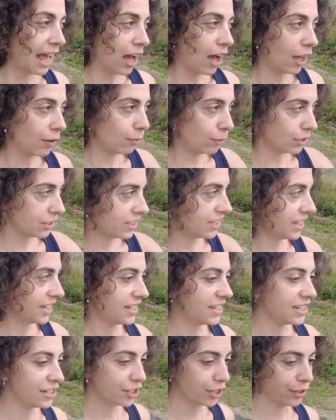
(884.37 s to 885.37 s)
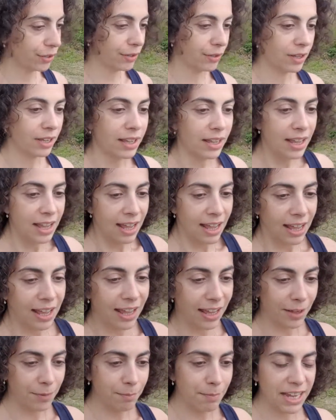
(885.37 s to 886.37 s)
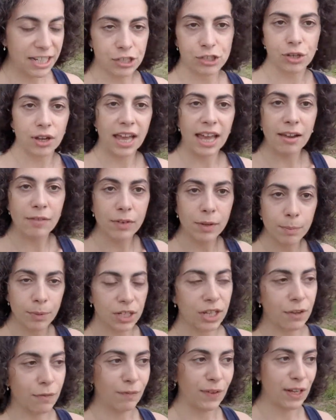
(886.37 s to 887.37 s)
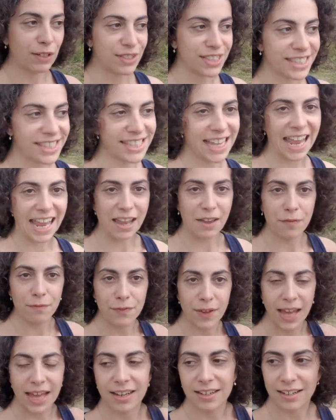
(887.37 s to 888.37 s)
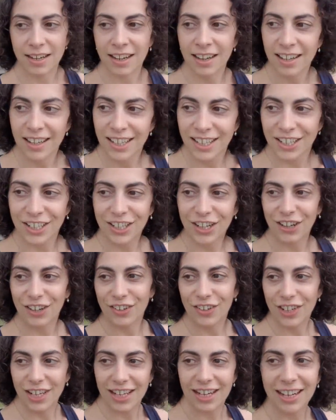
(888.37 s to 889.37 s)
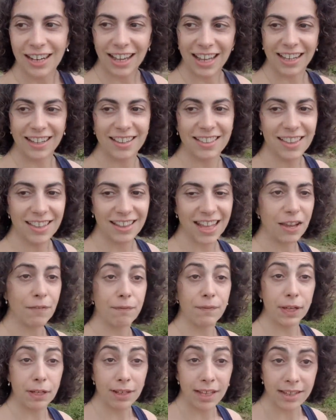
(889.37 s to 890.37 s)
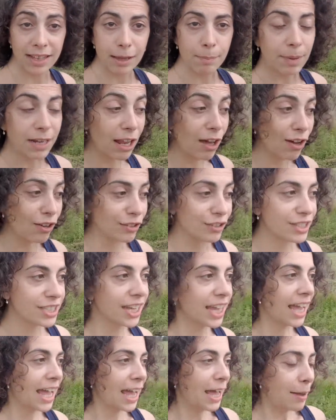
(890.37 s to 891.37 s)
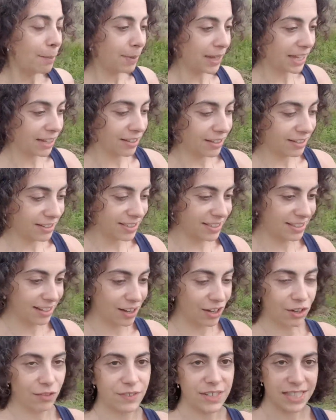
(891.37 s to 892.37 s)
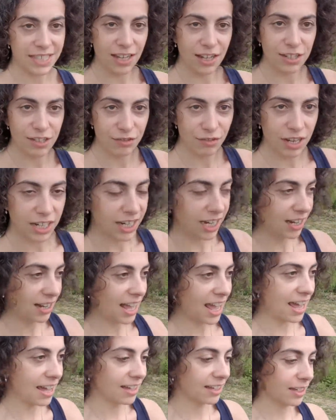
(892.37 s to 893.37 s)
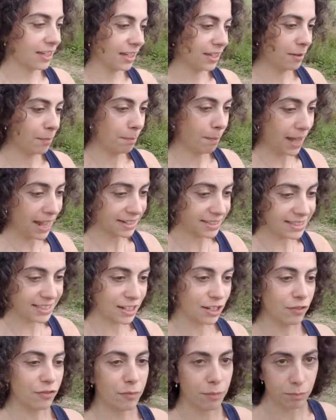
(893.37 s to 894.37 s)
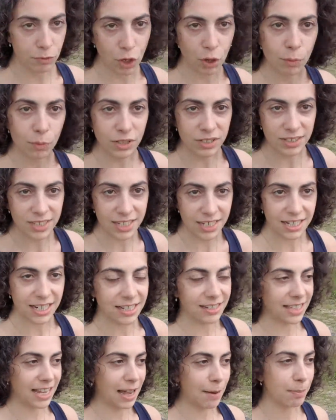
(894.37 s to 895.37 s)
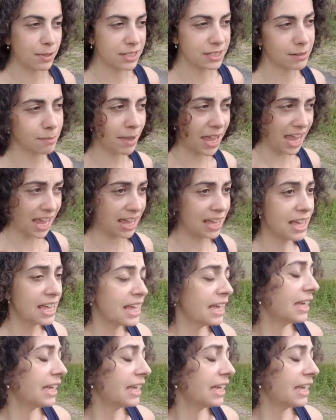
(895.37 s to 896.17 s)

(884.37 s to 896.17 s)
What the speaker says: I wanted to make sure everybody felt safe and that they felt like they belonged, because obviously I was running that pattern of not wanting it to happen to me.